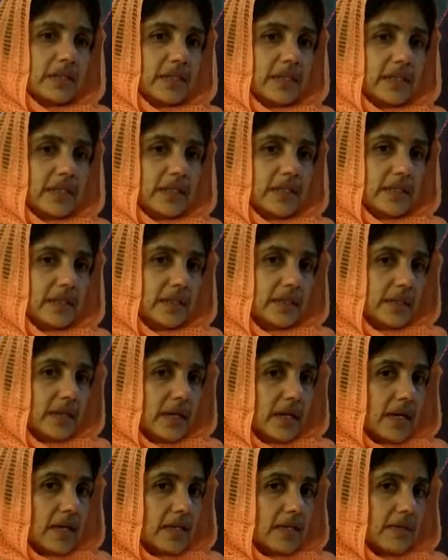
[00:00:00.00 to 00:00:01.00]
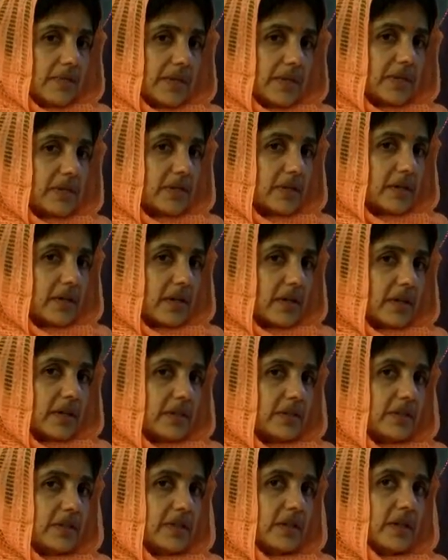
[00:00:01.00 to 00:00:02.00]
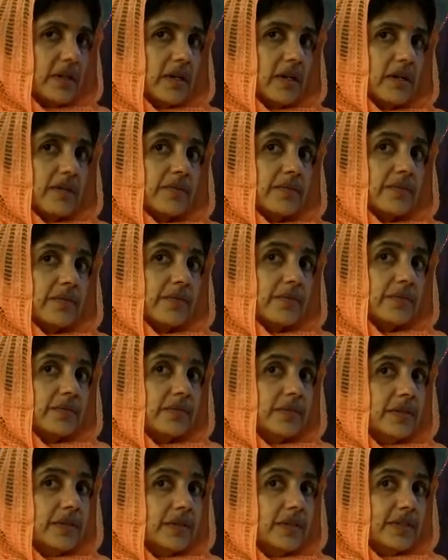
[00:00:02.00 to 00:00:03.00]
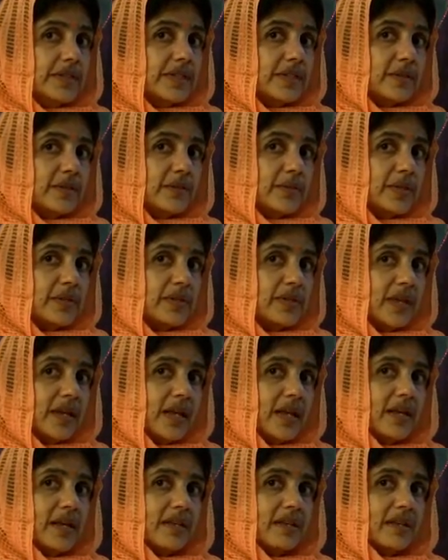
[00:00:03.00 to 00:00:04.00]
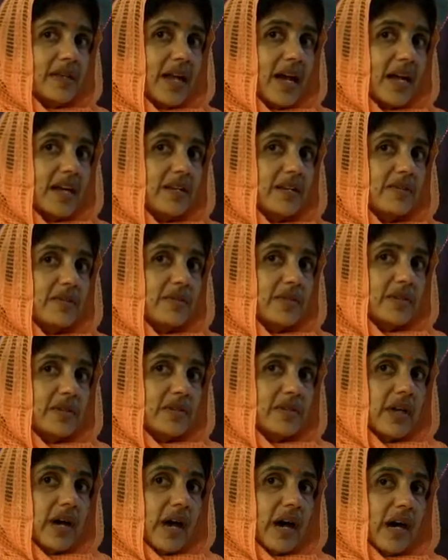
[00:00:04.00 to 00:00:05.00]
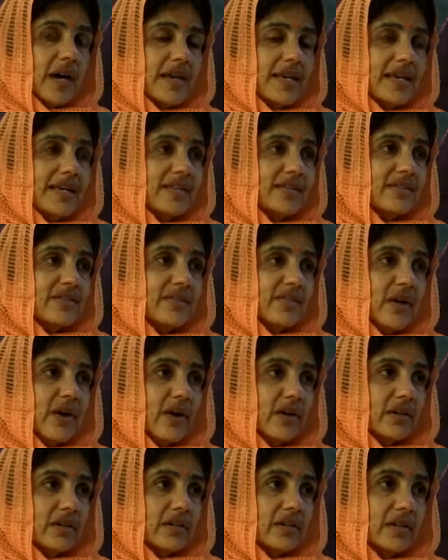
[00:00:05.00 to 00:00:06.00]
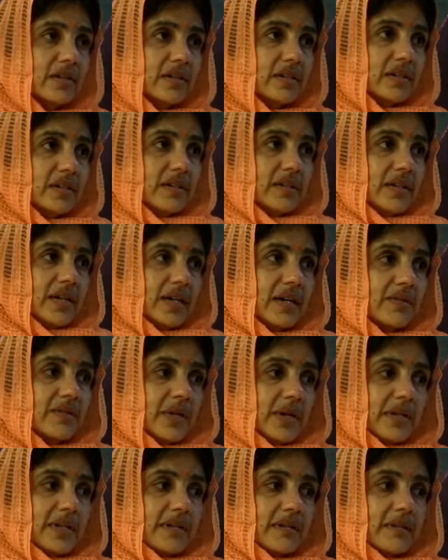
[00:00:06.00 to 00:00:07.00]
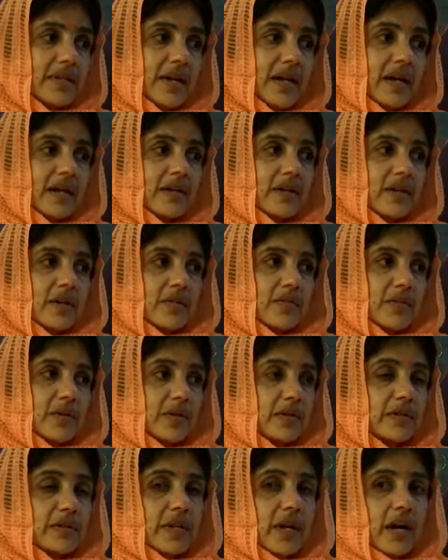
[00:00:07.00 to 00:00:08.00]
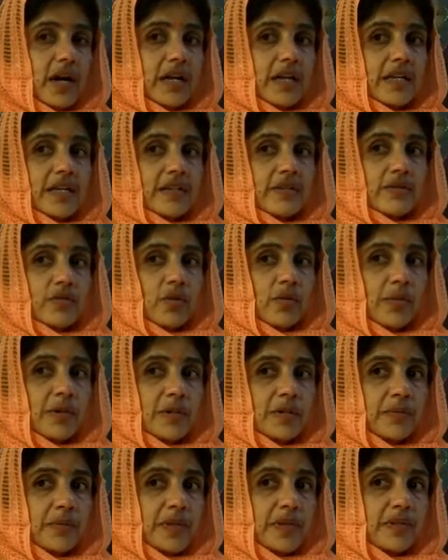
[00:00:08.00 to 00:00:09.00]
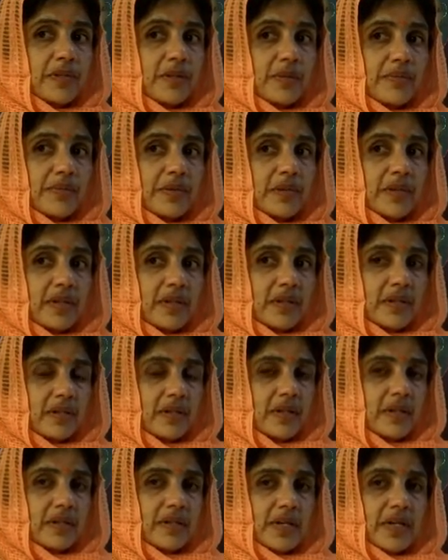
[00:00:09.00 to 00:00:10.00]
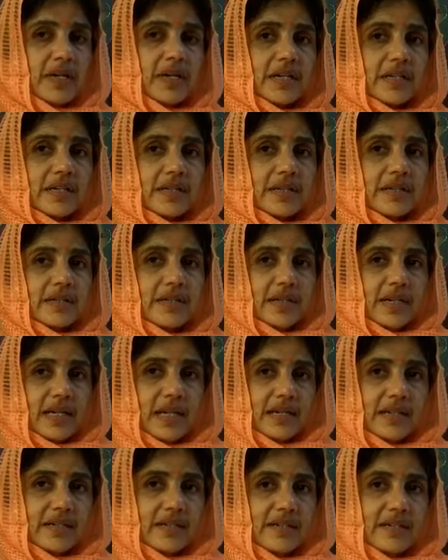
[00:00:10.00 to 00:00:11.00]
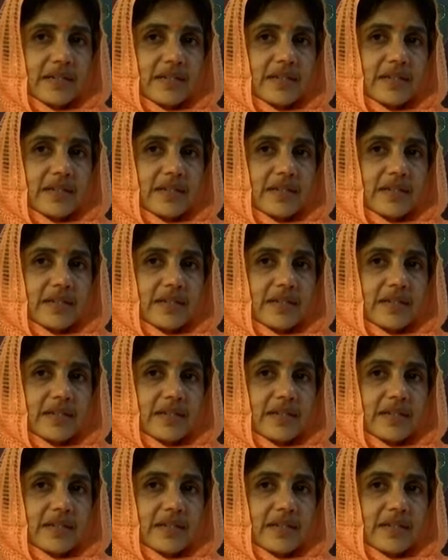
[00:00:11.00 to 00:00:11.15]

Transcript: the, the methodology of dismissing that which the I is not. And why is that? Because the I is so much mixed up in the not I. Correct?